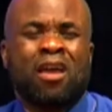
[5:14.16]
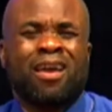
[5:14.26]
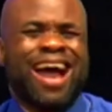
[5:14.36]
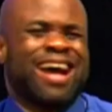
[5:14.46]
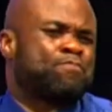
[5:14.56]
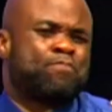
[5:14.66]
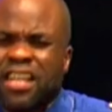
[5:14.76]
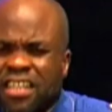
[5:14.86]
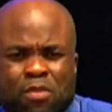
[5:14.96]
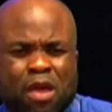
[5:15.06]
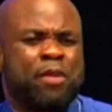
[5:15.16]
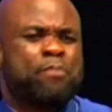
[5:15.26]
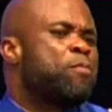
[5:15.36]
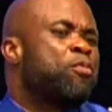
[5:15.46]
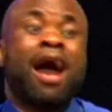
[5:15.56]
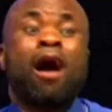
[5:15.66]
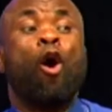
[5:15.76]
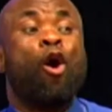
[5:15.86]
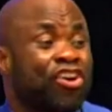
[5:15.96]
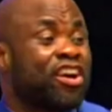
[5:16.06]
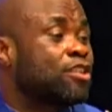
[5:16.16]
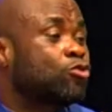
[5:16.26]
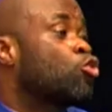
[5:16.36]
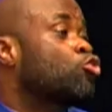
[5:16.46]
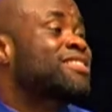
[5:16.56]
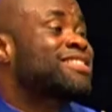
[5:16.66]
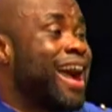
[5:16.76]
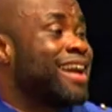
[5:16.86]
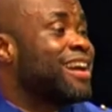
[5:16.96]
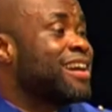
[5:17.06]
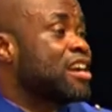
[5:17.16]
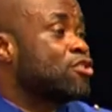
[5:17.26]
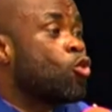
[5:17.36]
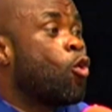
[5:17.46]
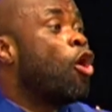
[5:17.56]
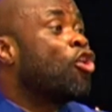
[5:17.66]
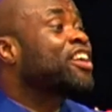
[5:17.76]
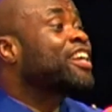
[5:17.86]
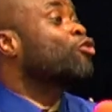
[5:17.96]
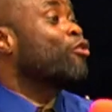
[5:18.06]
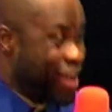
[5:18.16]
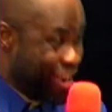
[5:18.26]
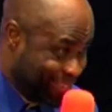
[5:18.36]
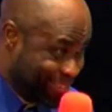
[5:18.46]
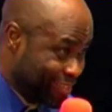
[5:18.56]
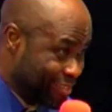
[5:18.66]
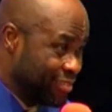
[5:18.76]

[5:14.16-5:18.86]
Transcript: At peace, maybe people are hungry, too tired, and too hungry to fight.